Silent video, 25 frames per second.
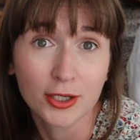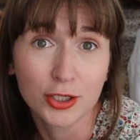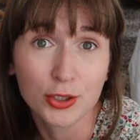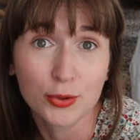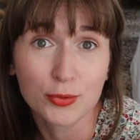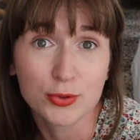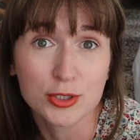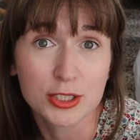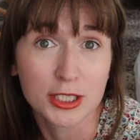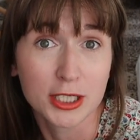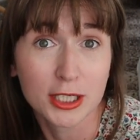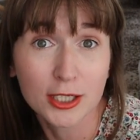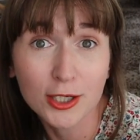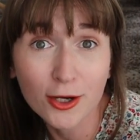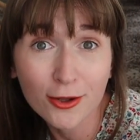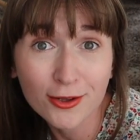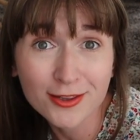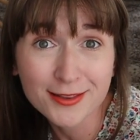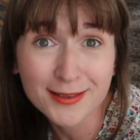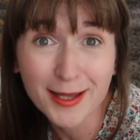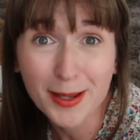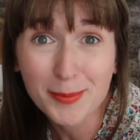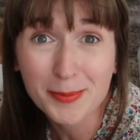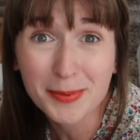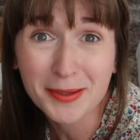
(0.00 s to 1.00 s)
usually
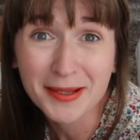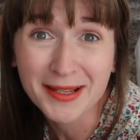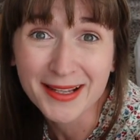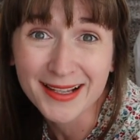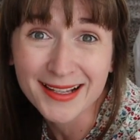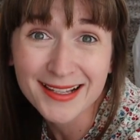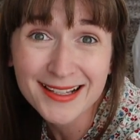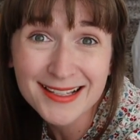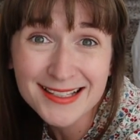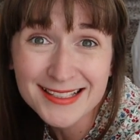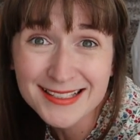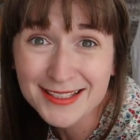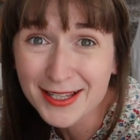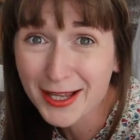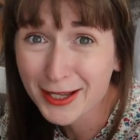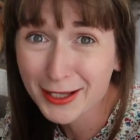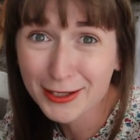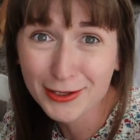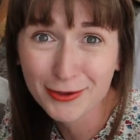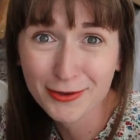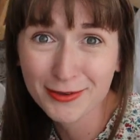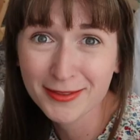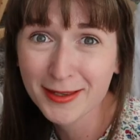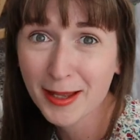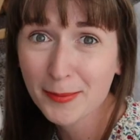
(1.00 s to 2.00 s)
cloth nappies, like
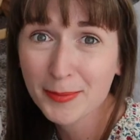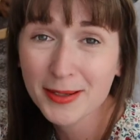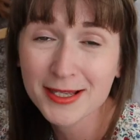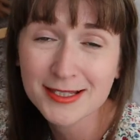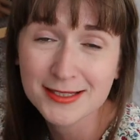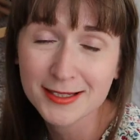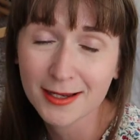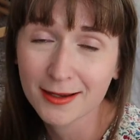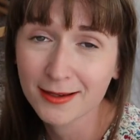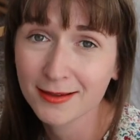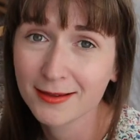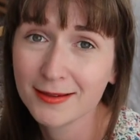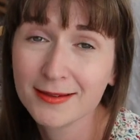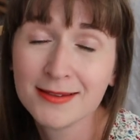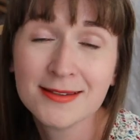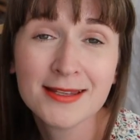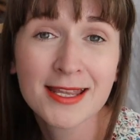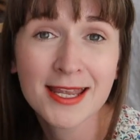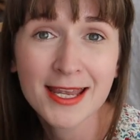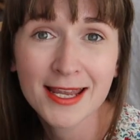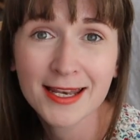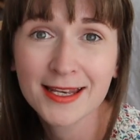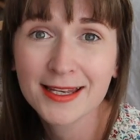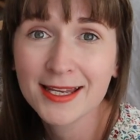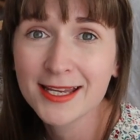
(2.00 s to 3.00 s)
cloth nappies are
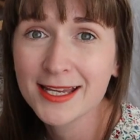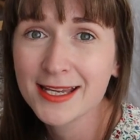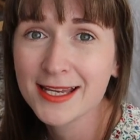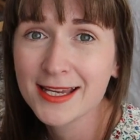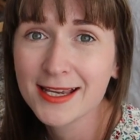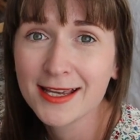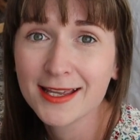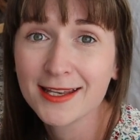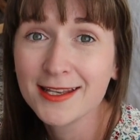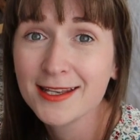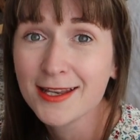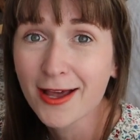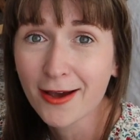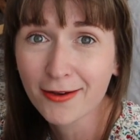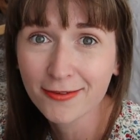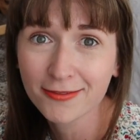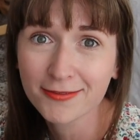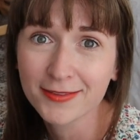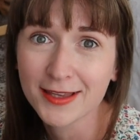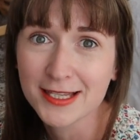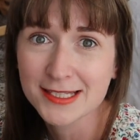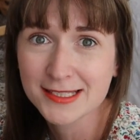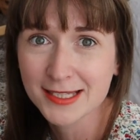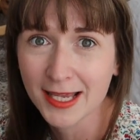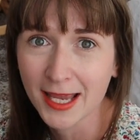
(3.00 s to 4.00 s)
nearly
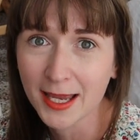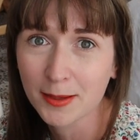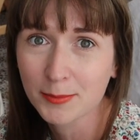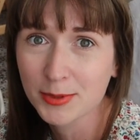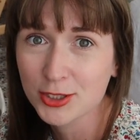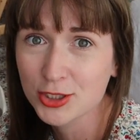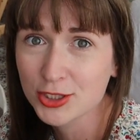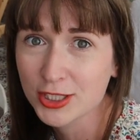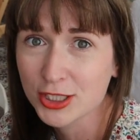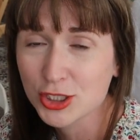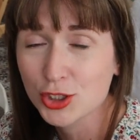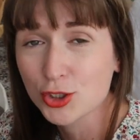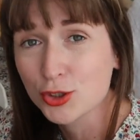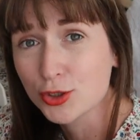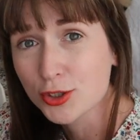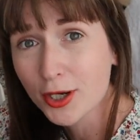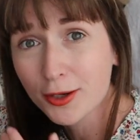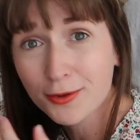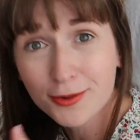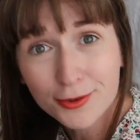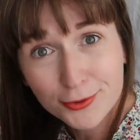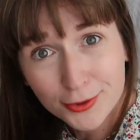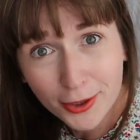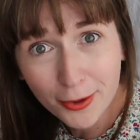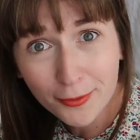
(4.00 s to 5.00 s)
enough the same. It's just you
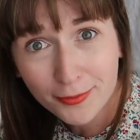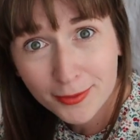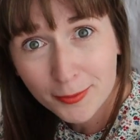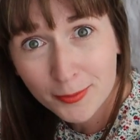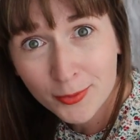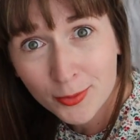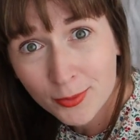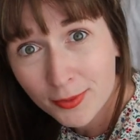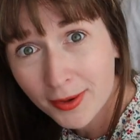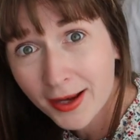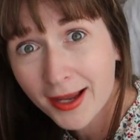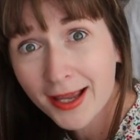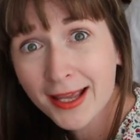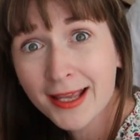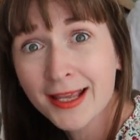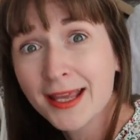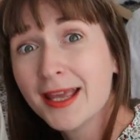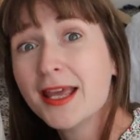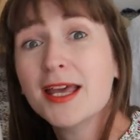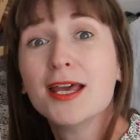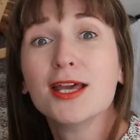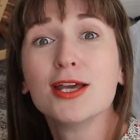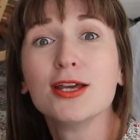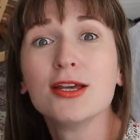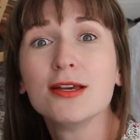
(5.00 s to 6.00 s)
don't throw them away,
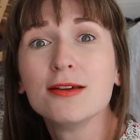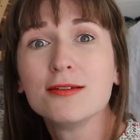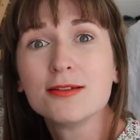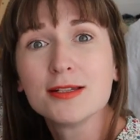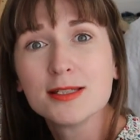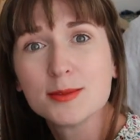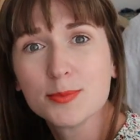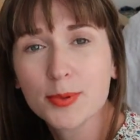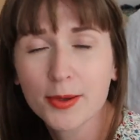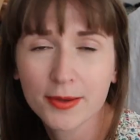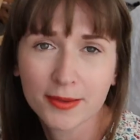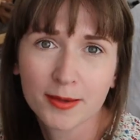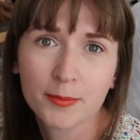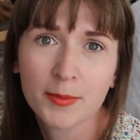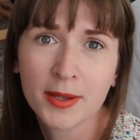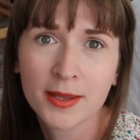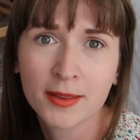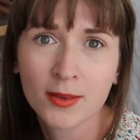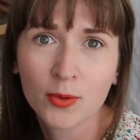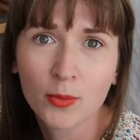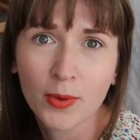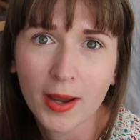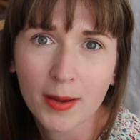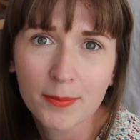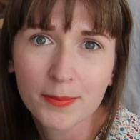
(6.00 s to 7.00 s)
you just put them
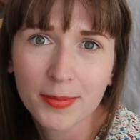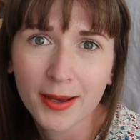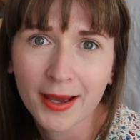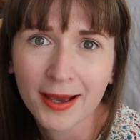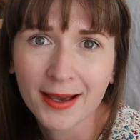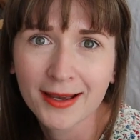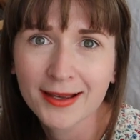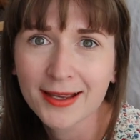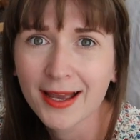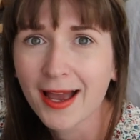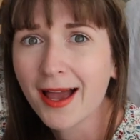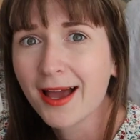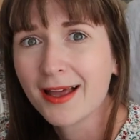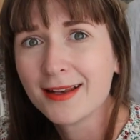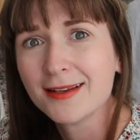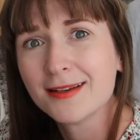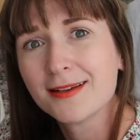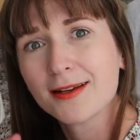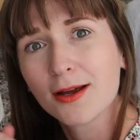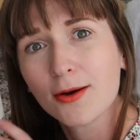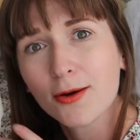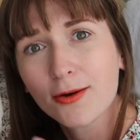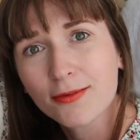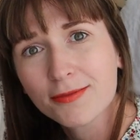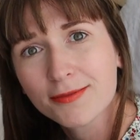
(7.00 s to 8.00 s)
in the wet bag
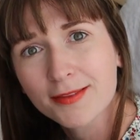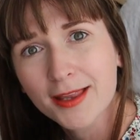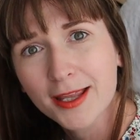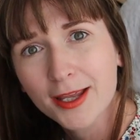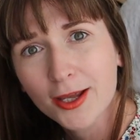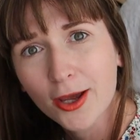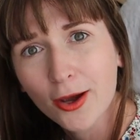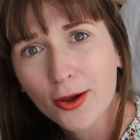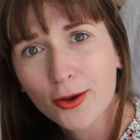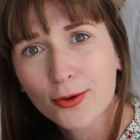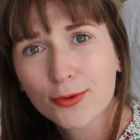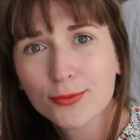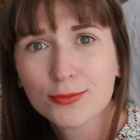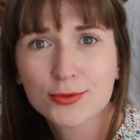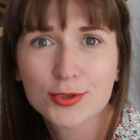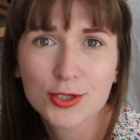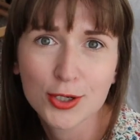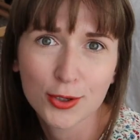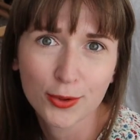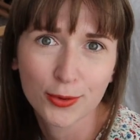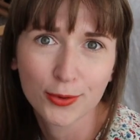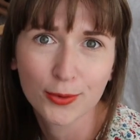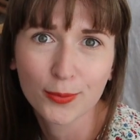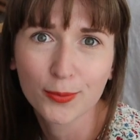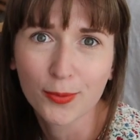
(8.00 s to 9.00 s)
and off they go
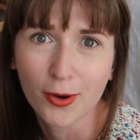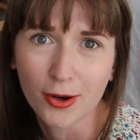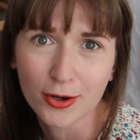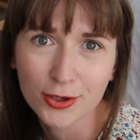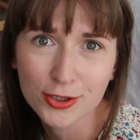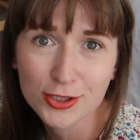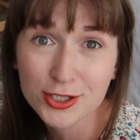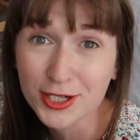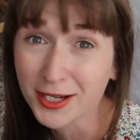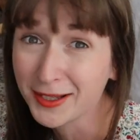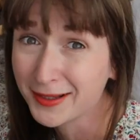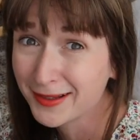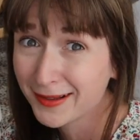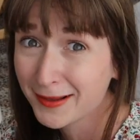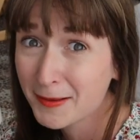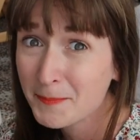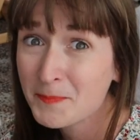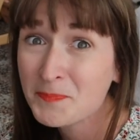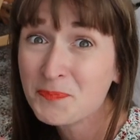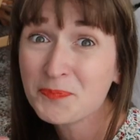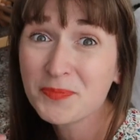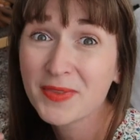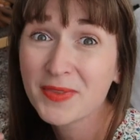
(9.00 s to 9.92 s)
to the wash. And